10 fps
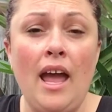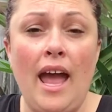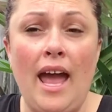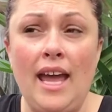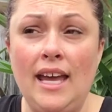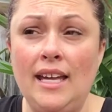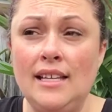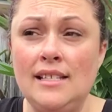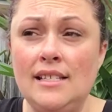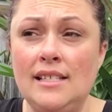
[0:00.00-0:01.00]

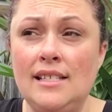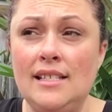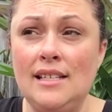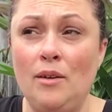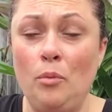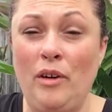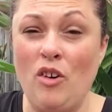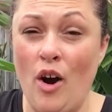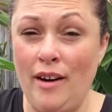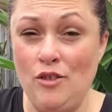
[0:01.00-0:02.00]
and we've
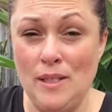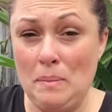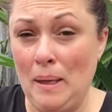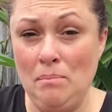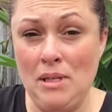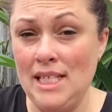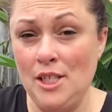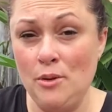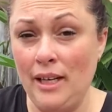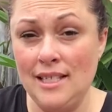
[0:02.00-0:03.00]
kind of just been busy
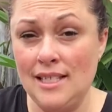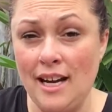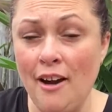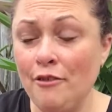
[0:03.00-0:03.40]
doing stuff,